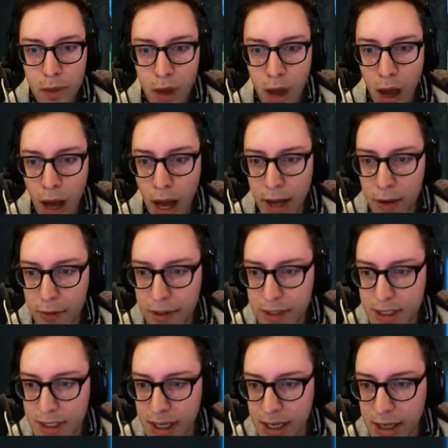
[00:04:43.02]
I don't
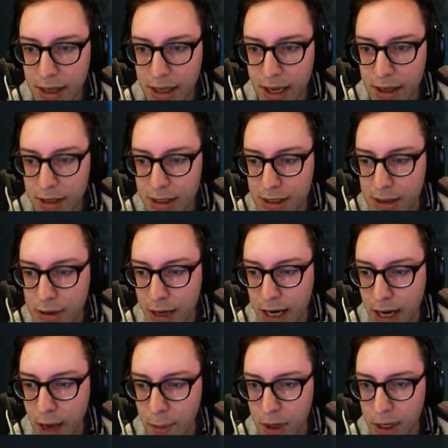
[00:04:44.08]
really see anything else that's
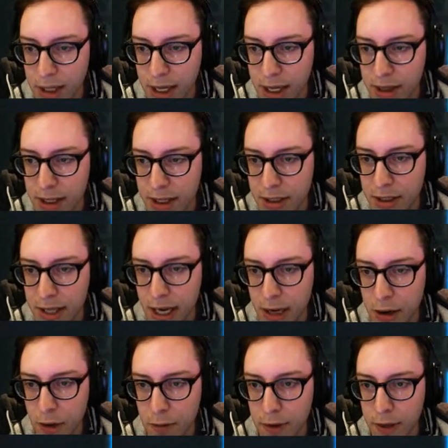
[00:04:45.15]
great. I'm gonna take the
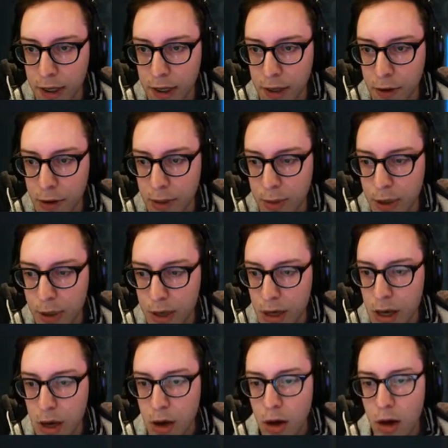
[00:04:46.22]
Guildgate over the Creeper.
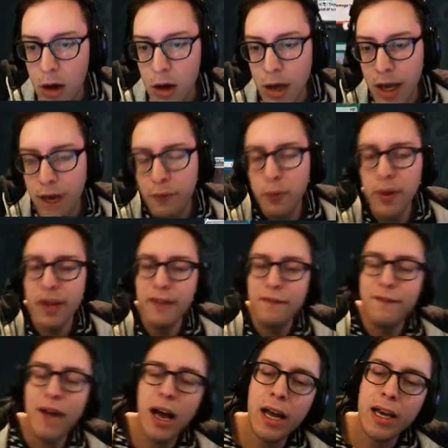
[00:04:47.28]
If we
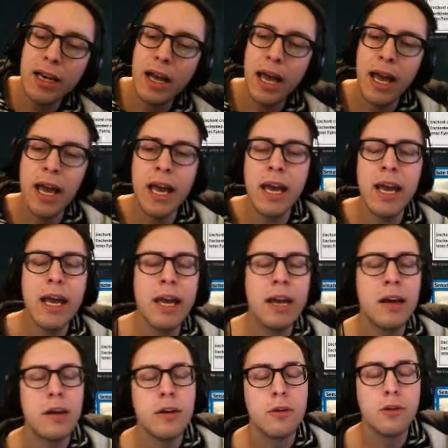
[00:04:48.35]
find
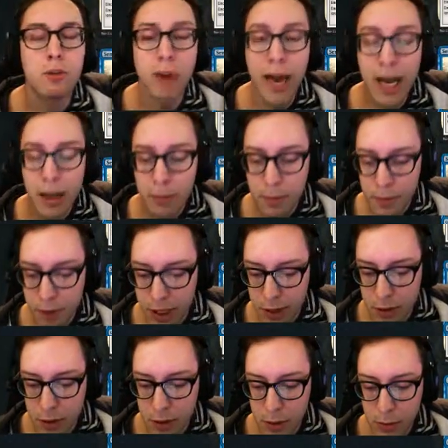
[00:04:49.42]
a Ram,
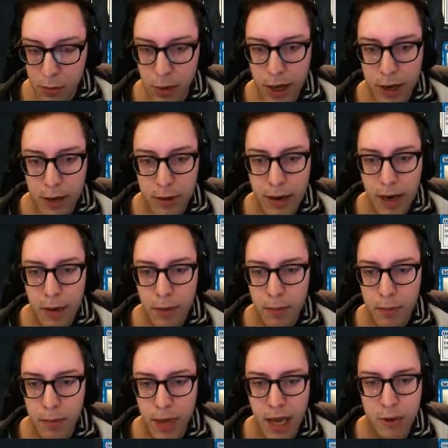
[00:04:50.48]
Guildbreaker Ram,
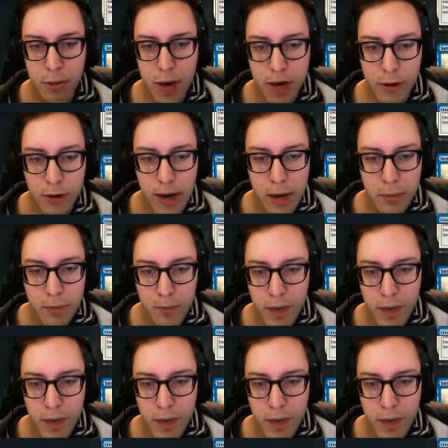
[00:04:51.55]
Gatebreaker Ram,